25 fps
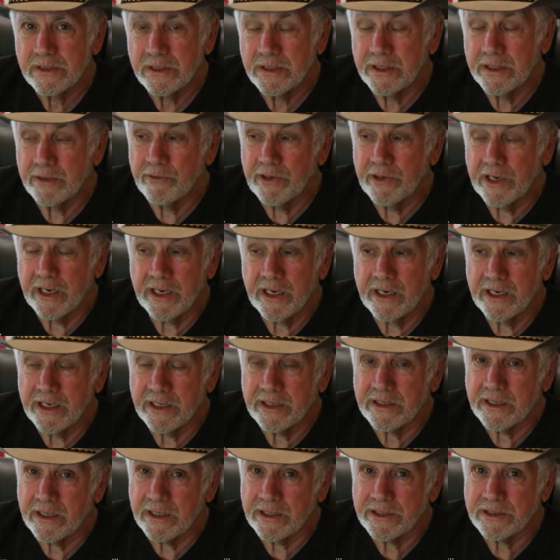You really
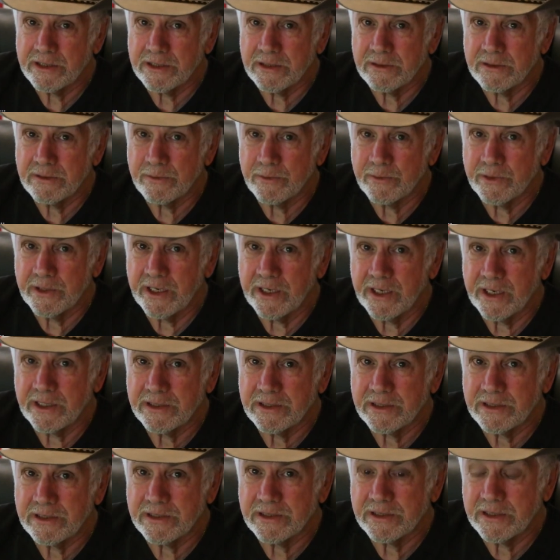need to listen to what he
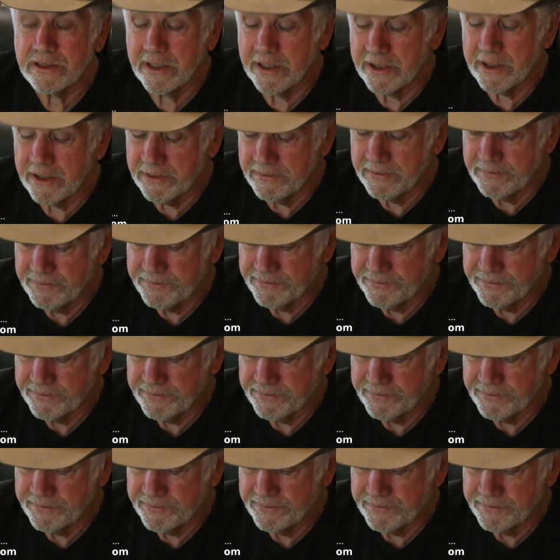has to say.